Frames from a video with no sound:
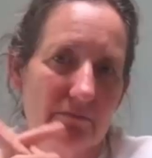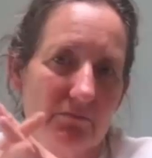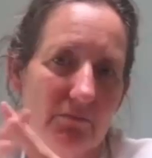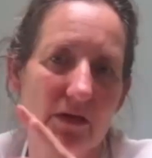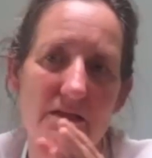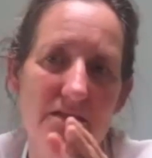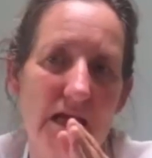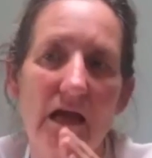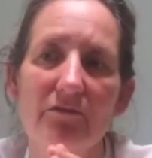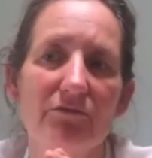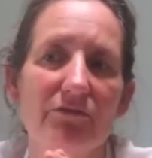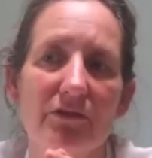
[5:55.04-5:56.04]
When it's
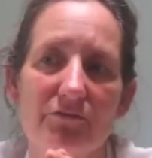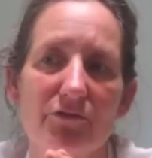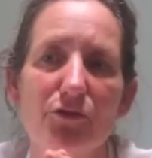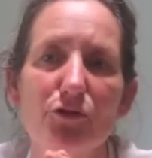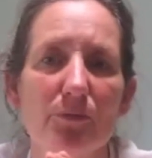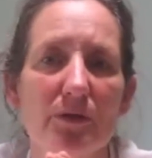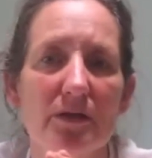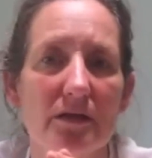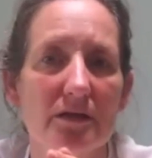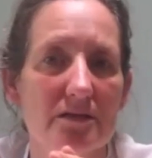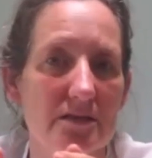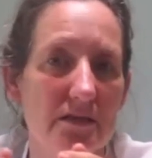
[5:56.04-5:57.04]
unfit for human
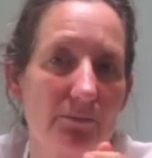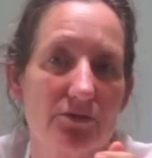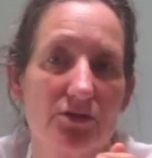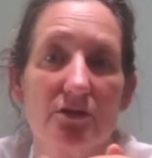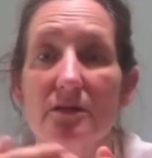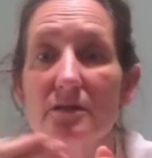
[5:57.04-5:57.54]
consumption,